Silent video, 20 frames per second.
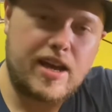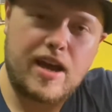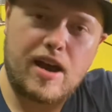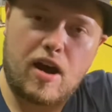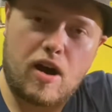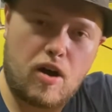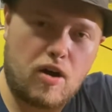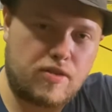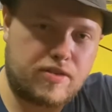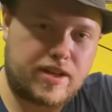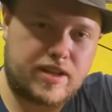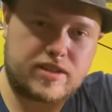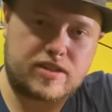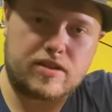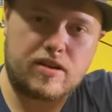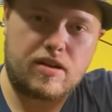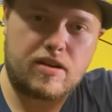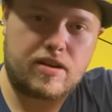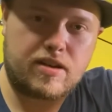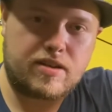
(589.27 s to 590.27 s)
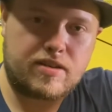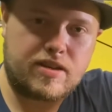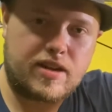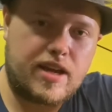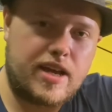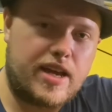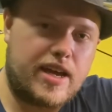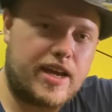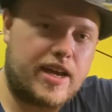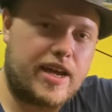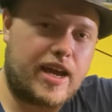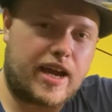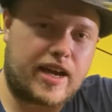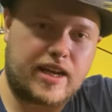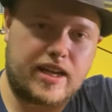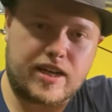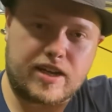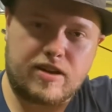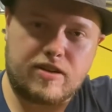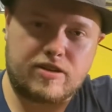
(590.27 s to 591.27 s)
All that's gone. I can
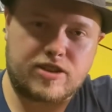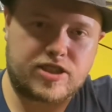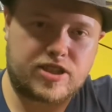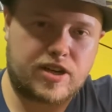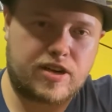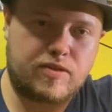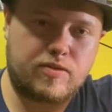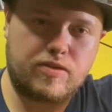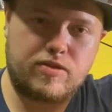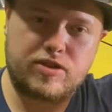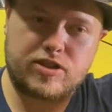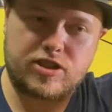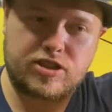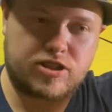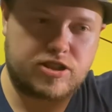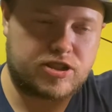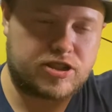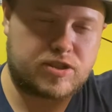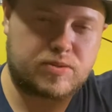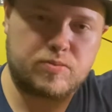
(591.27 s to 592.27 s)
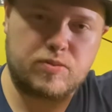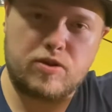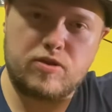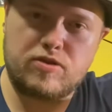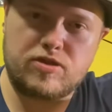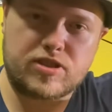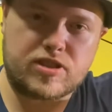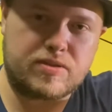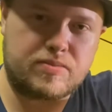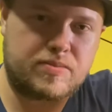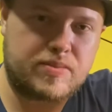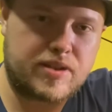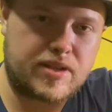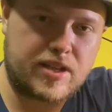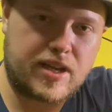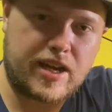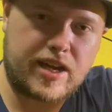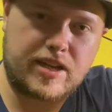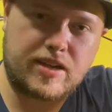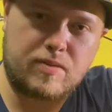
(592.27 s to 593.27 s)
let go of the steering wheel. It's just as smooth as can be.
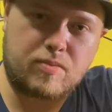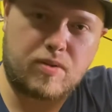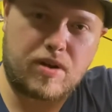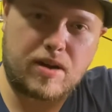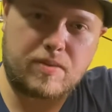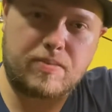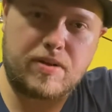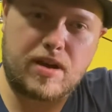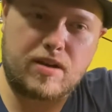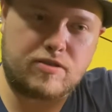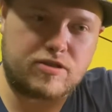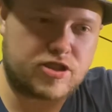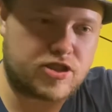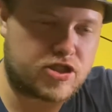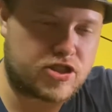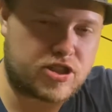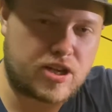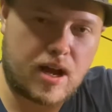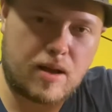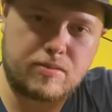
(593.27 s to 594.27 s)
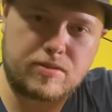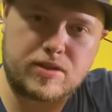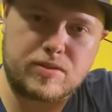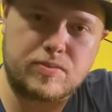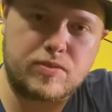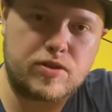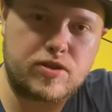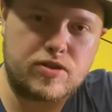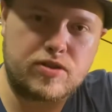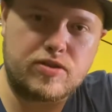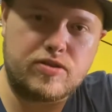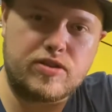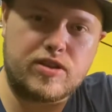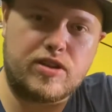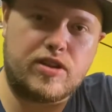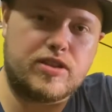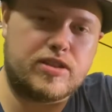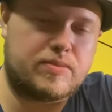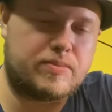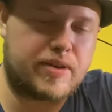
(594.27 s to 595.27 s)
I hit the brake pedal. It stops smooth. It
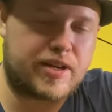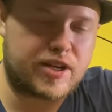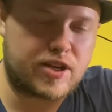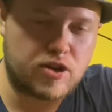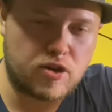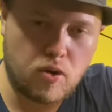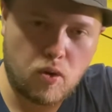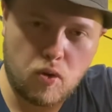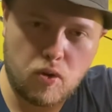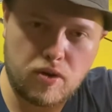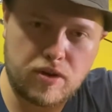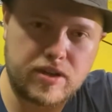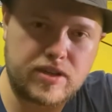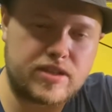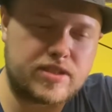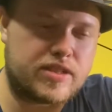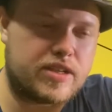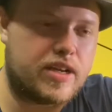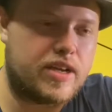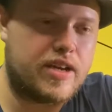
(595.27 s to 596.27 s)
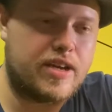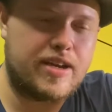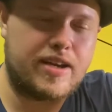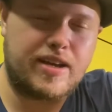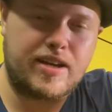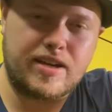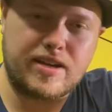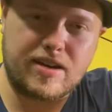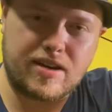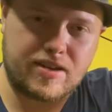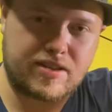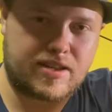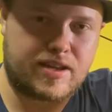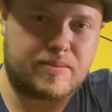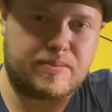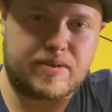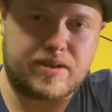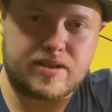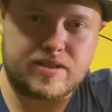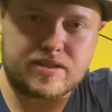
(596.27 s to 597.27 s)
doesn't make noise. None of that
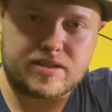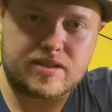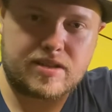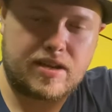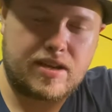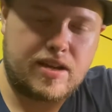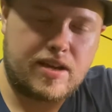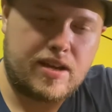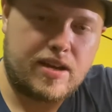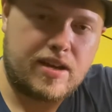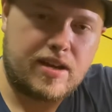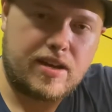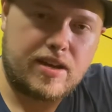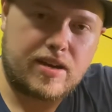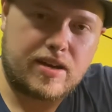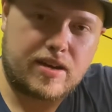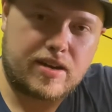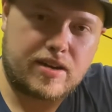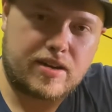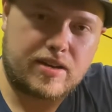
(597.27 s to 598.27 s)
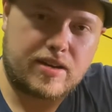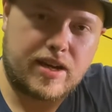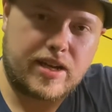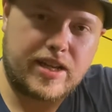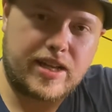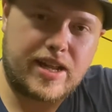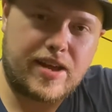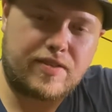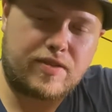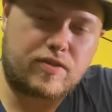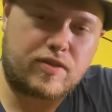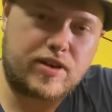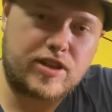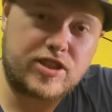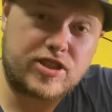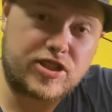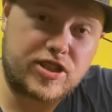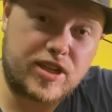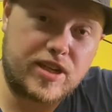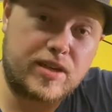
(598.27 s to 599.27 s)
mess. Uh, I did have to
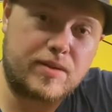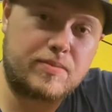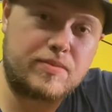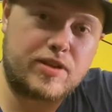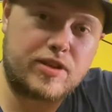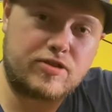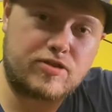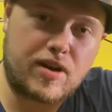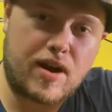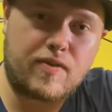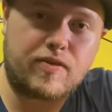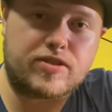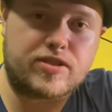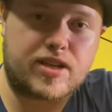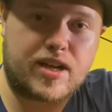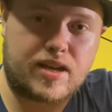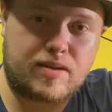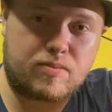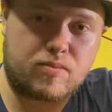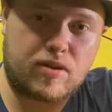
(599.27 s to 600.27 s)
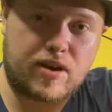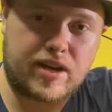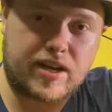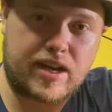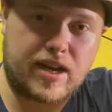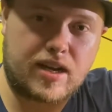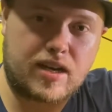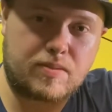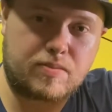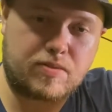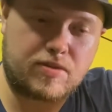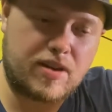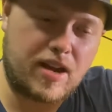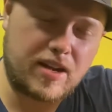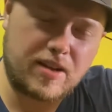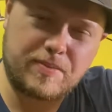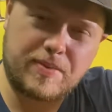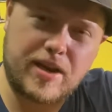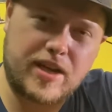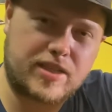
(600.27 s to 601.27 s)
re-shim the driver's side brake caliper. Not
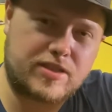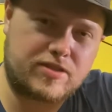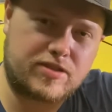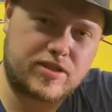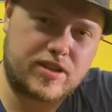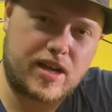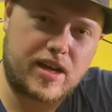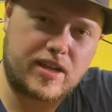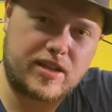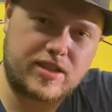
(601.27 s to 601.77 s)
the passenger side.